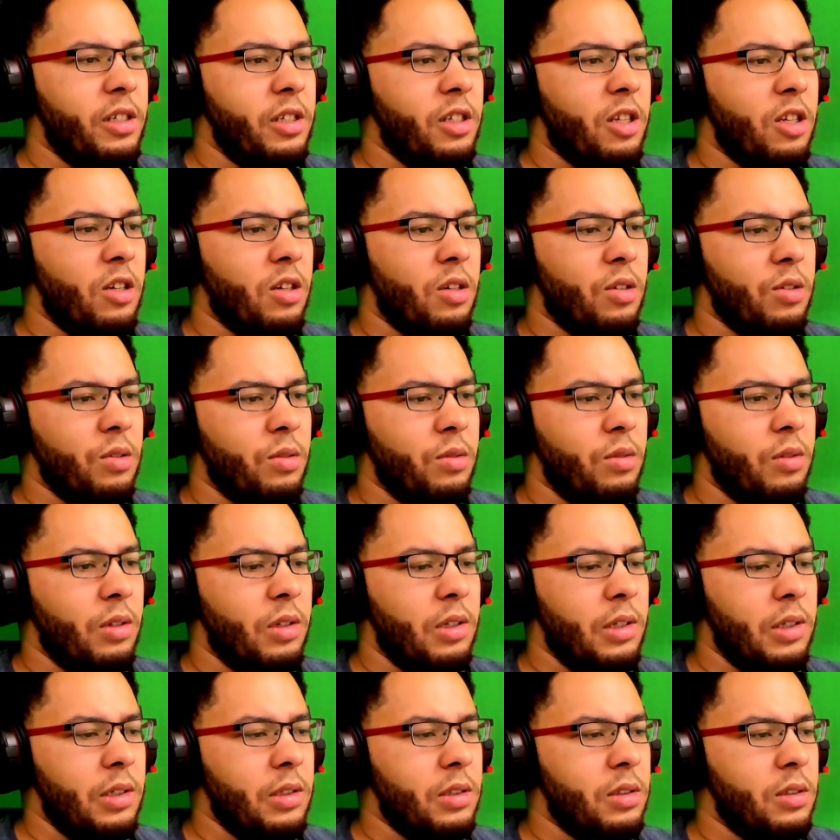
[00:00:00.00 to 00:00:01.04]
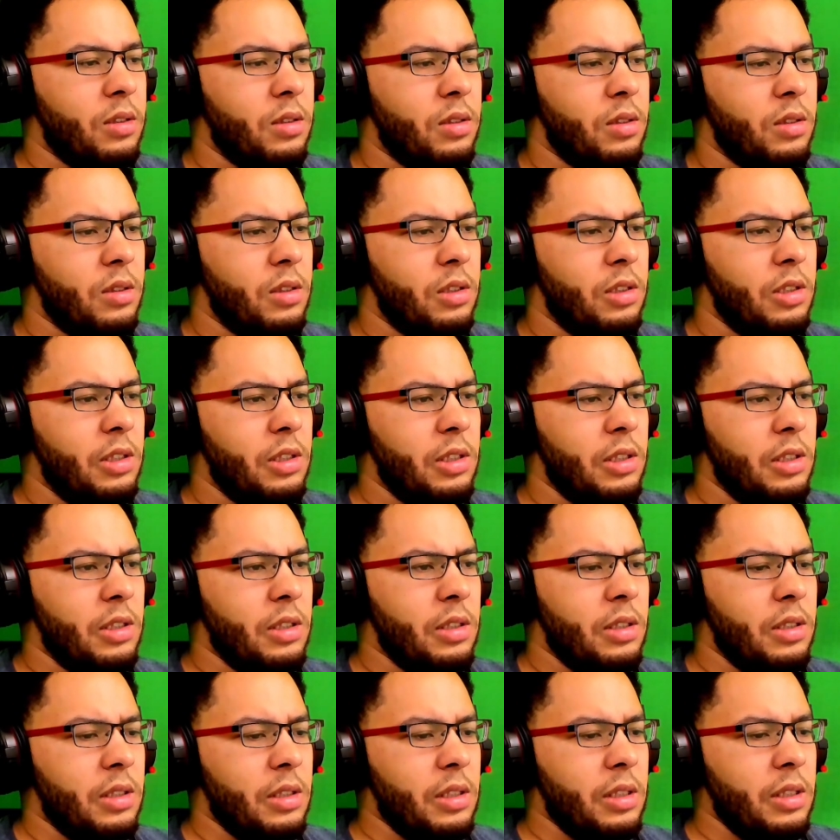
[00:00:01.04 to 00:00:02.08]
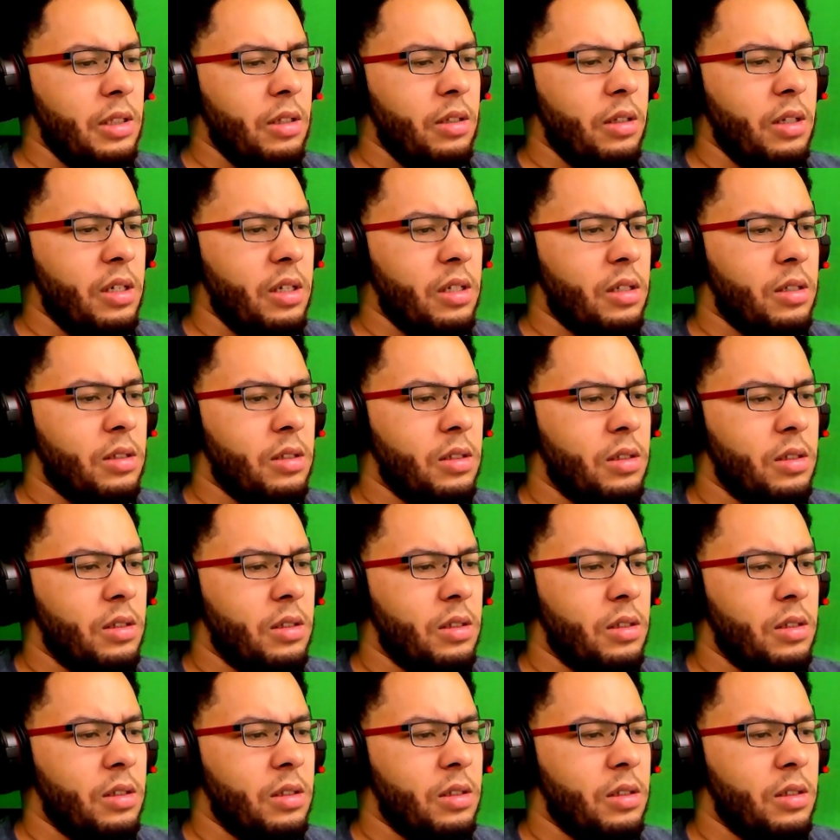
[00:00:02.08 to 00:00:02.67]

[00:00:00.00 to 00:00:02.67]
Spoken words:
They're on the... I don't know.